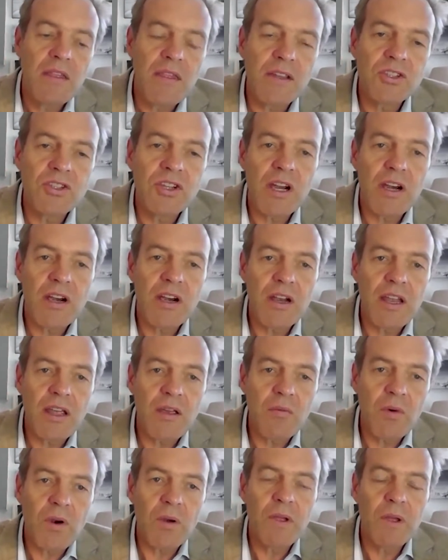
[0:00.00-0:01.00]
the
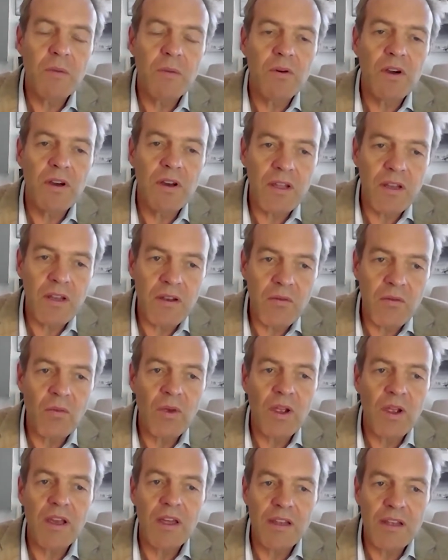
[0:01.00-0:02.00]
charity where people
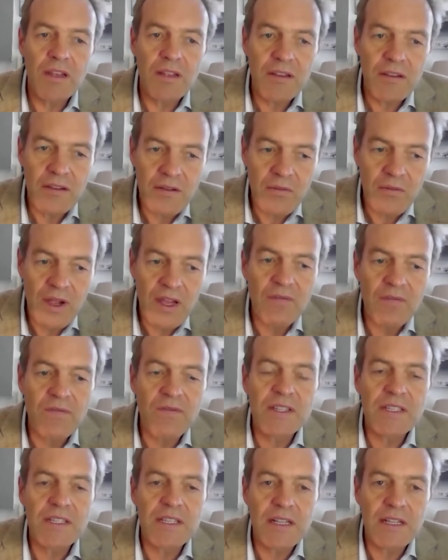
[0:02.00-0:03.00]
we
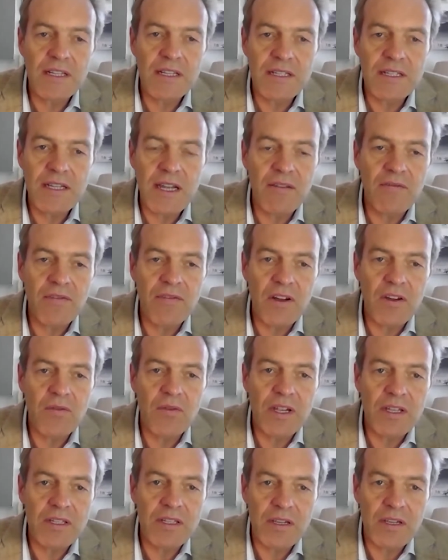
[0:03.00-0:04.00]
can facilitate
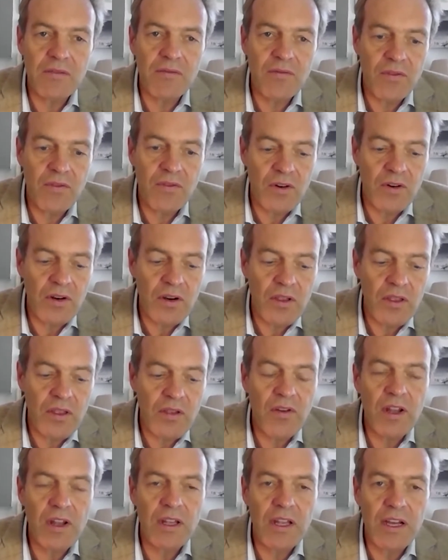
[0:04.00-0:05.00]
fundraising for
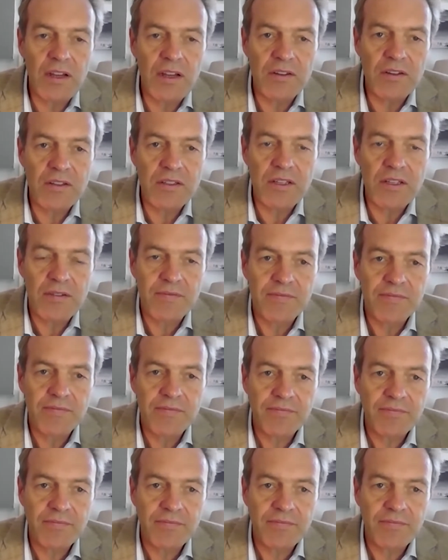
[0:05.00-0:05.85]
the frontliners.